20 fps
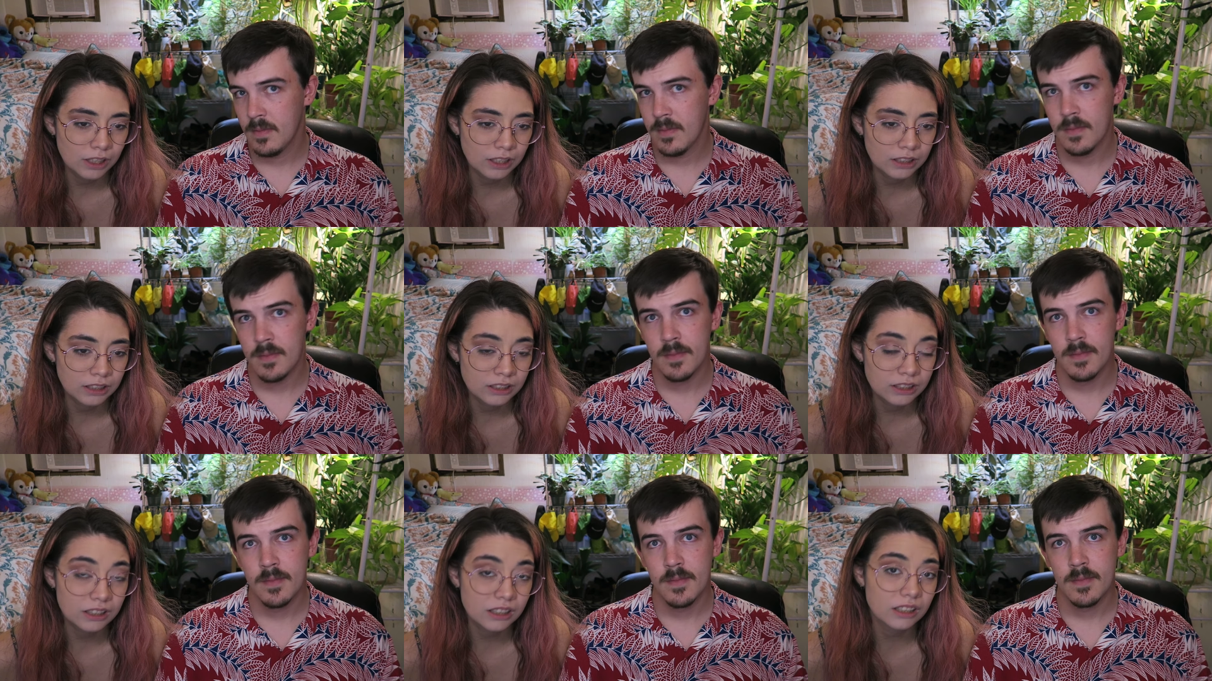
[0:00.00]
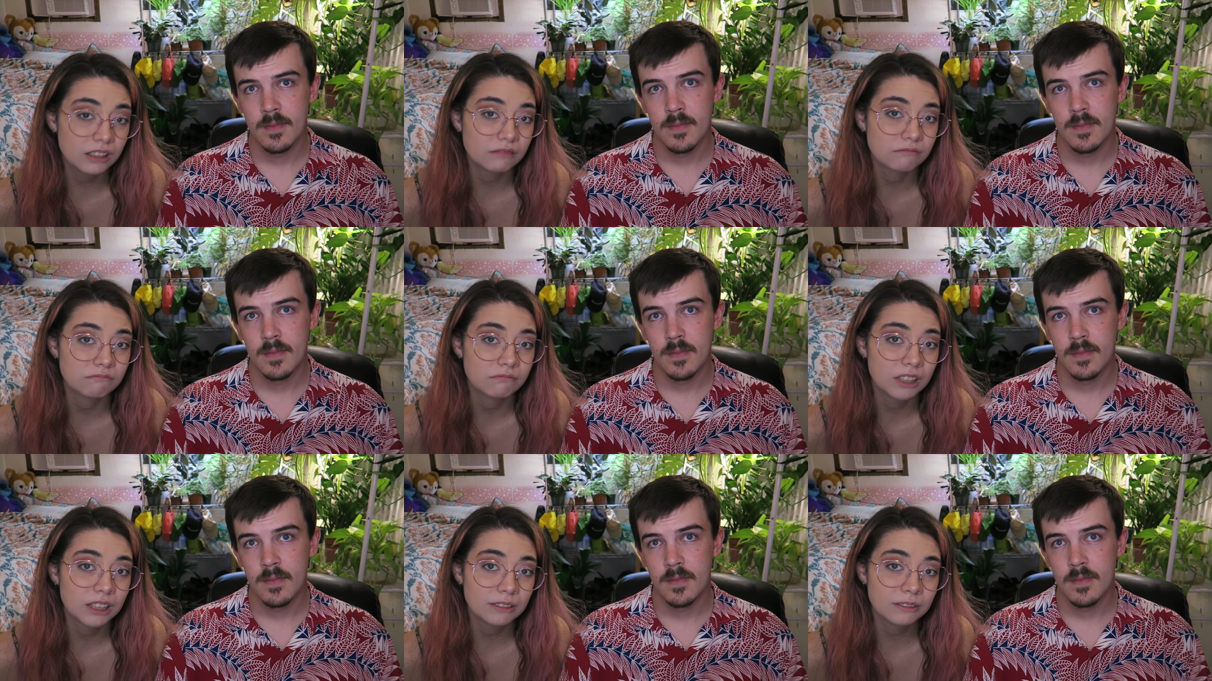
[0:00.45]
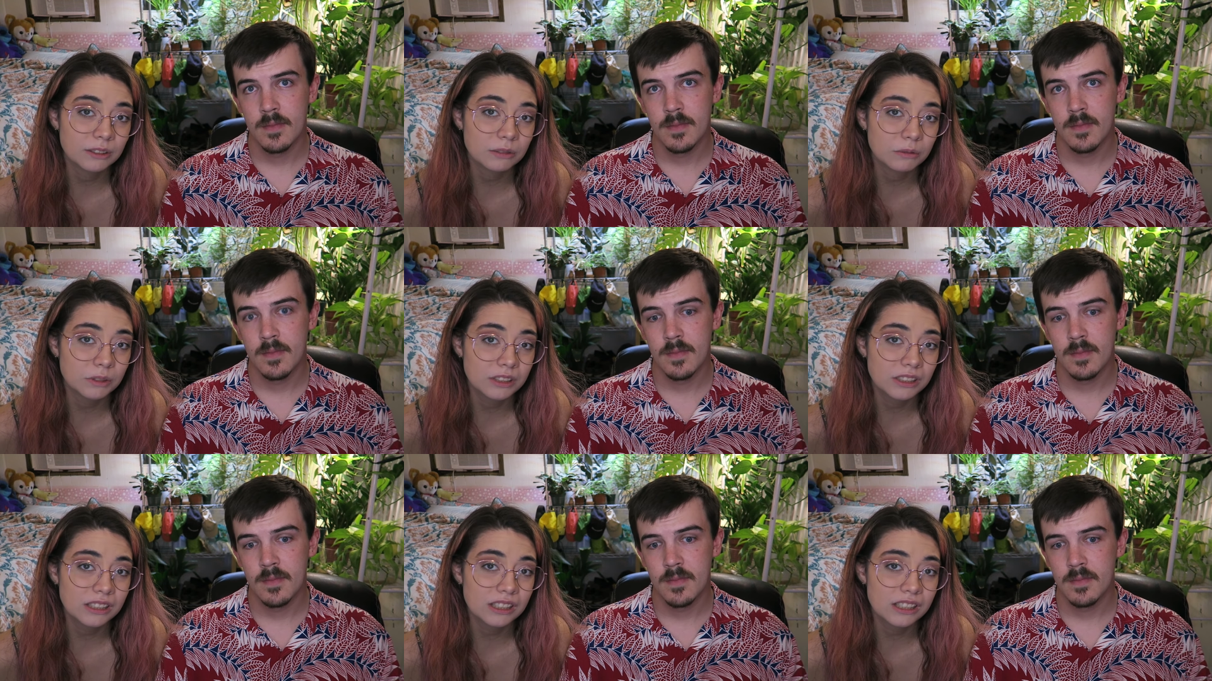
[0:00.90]
Speaker 1: and it's good.
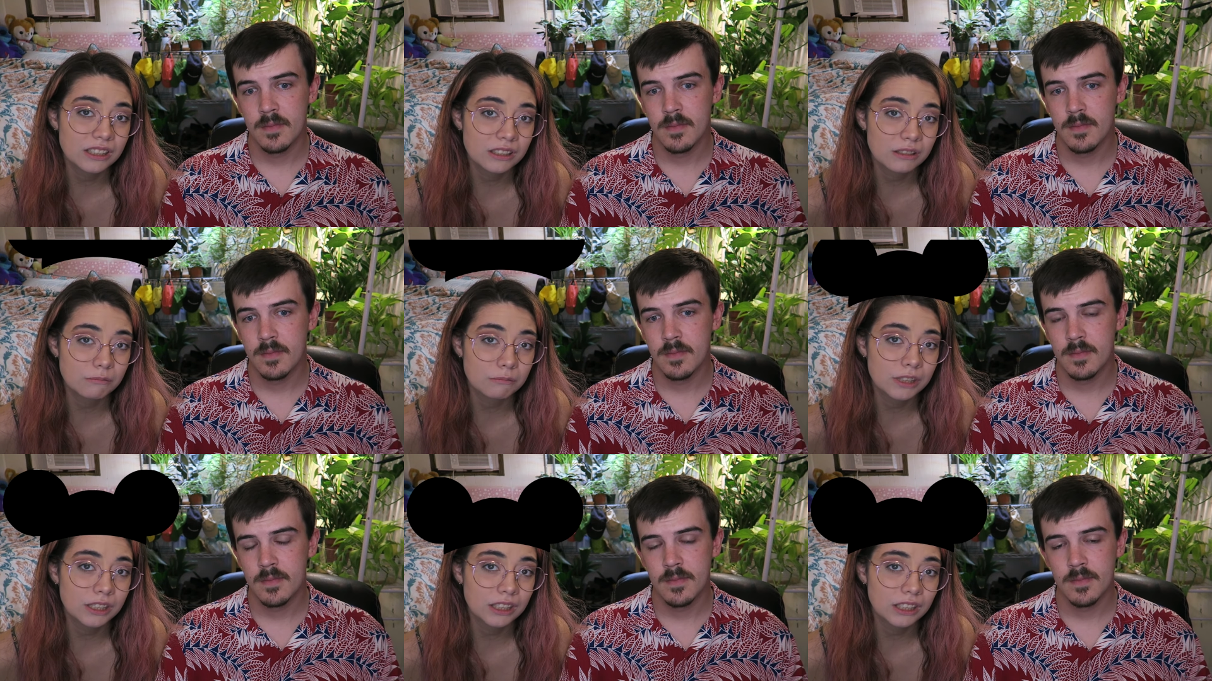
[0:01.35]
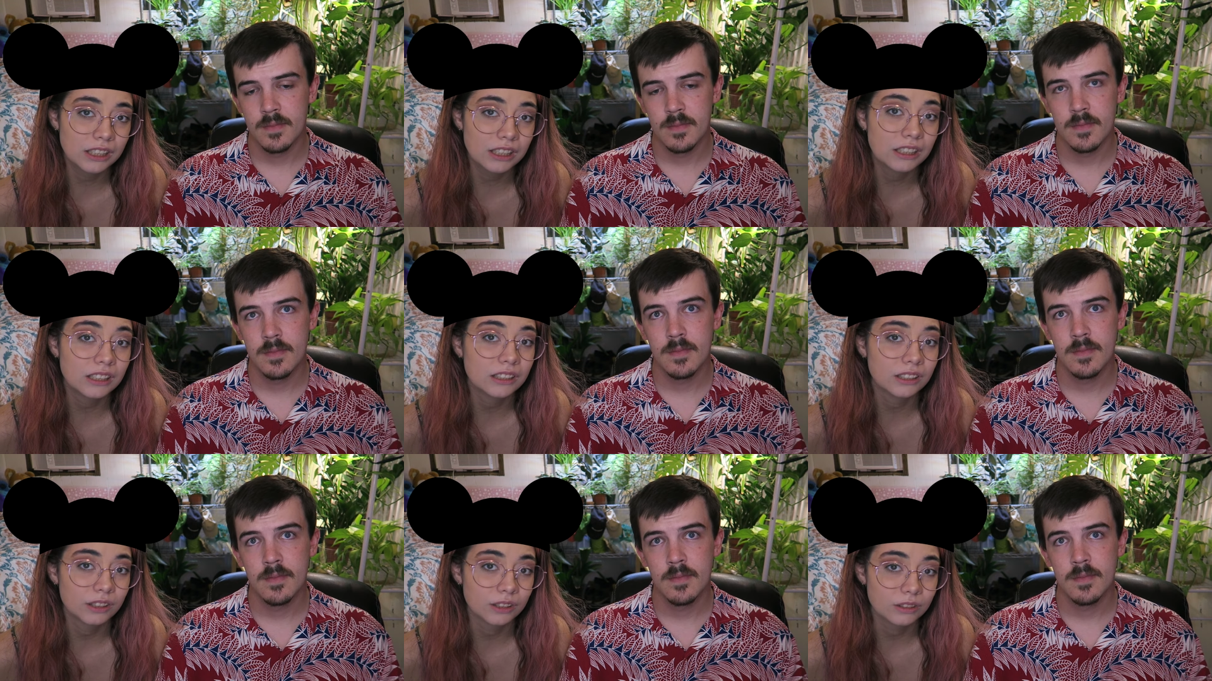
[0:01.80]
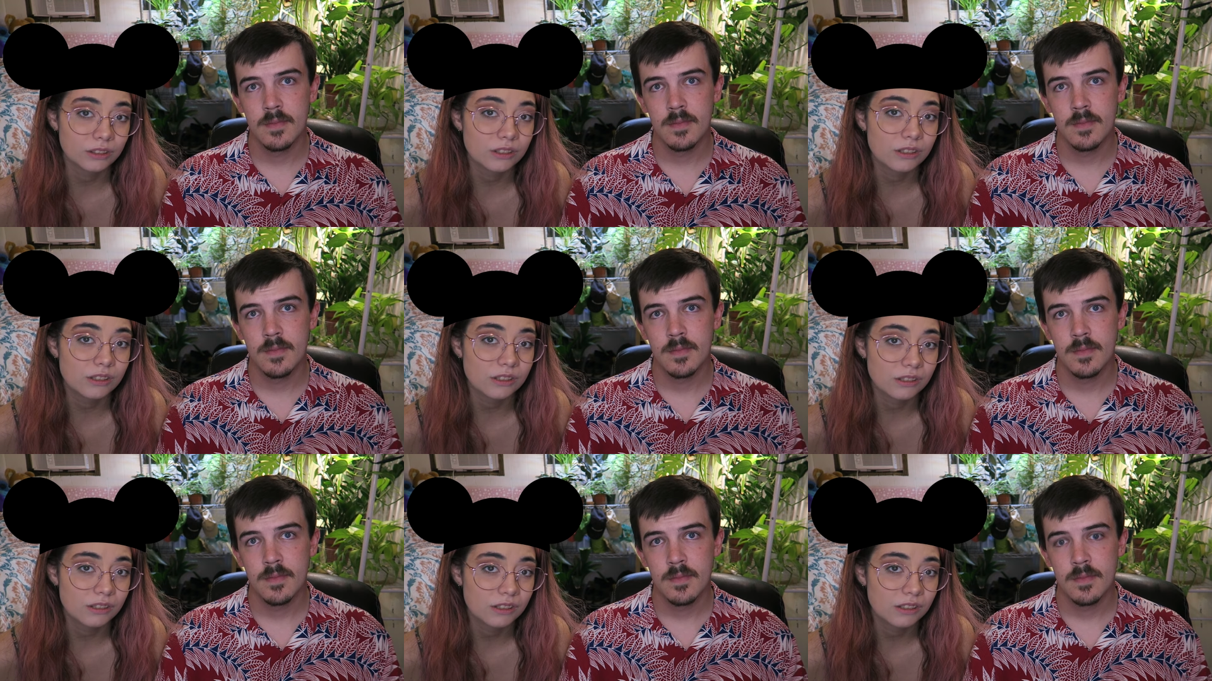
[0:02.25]
Everyone needs a Mickey
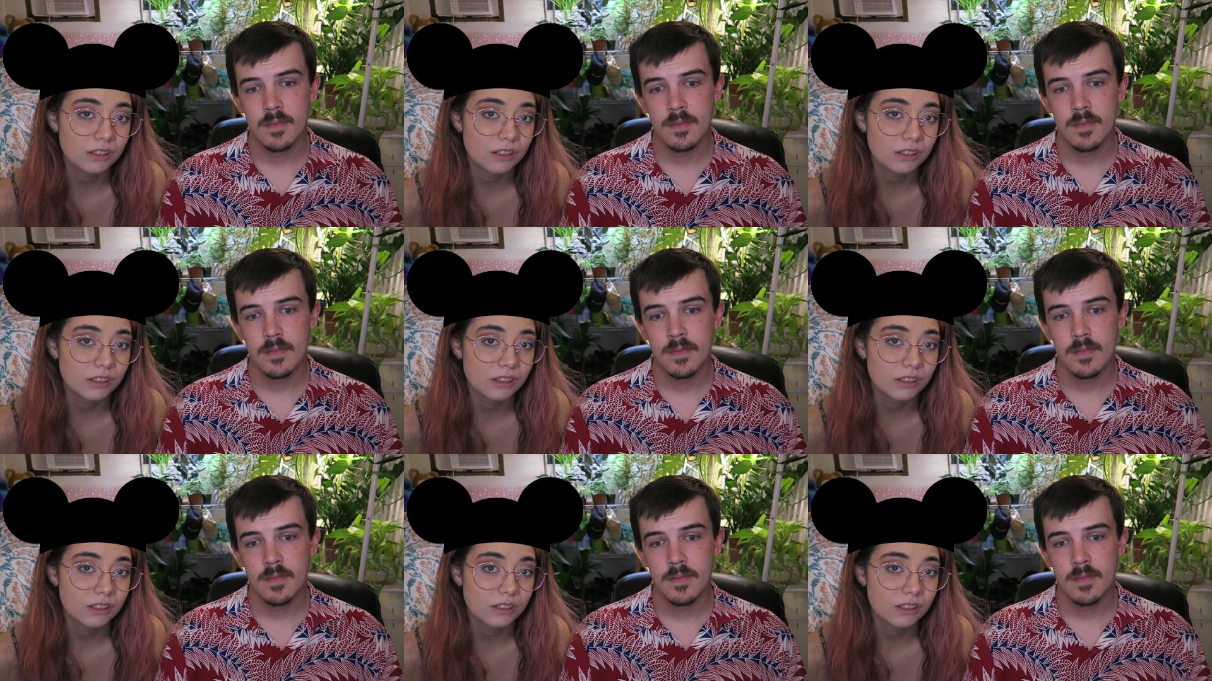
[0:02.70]
ears.